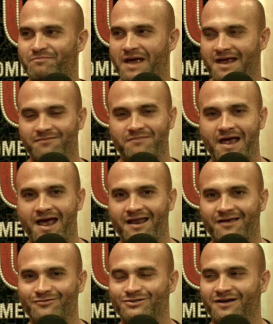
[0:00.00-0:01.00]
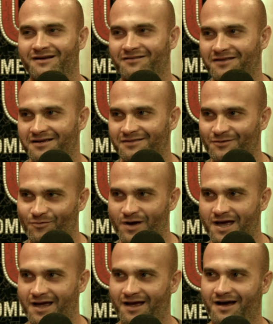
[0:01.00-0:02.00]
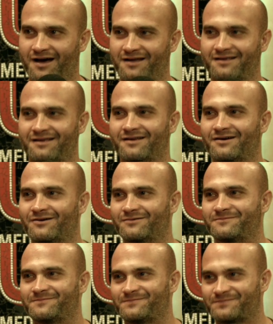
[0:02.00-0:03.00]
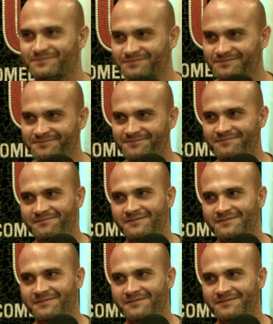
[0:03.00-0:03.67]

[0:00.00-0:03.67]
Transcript: Peyton Manning was like leading the way on, you know. Dude. It's so